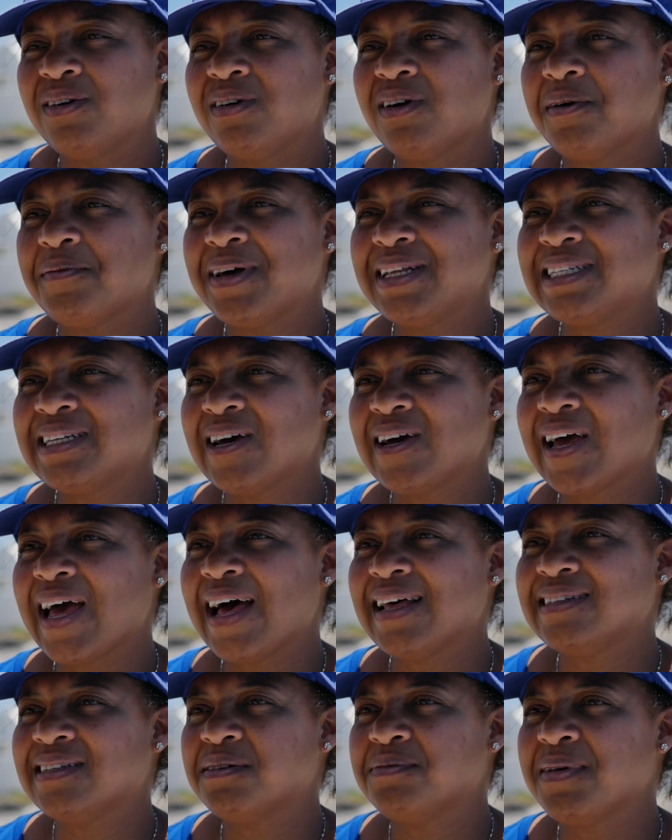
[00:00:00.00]
Rum and
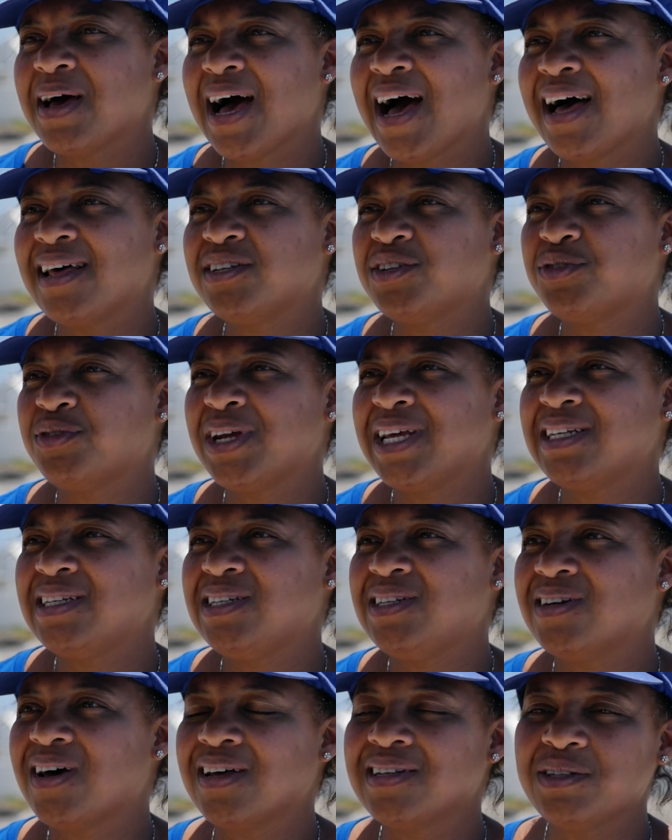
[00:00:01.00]
Sargassum has
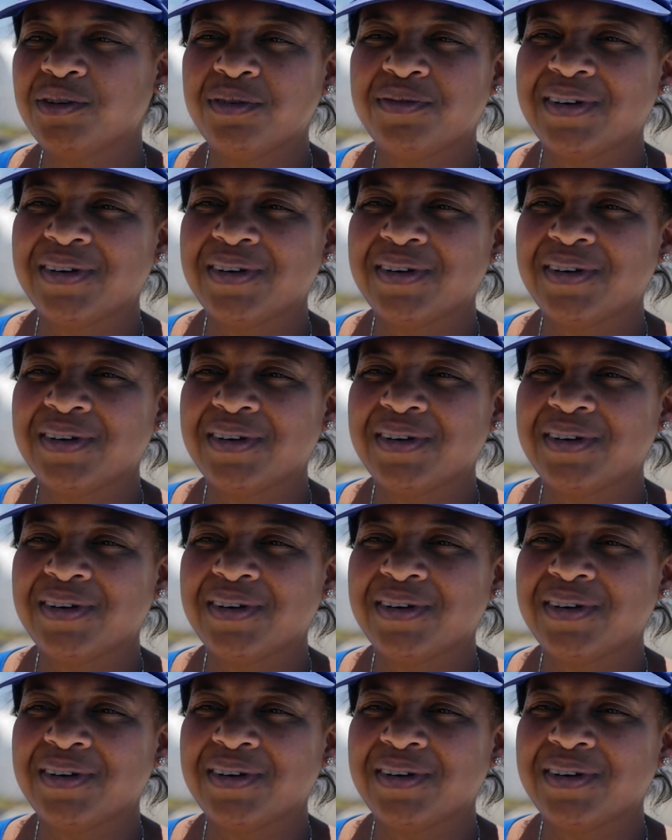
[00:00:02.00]
raised just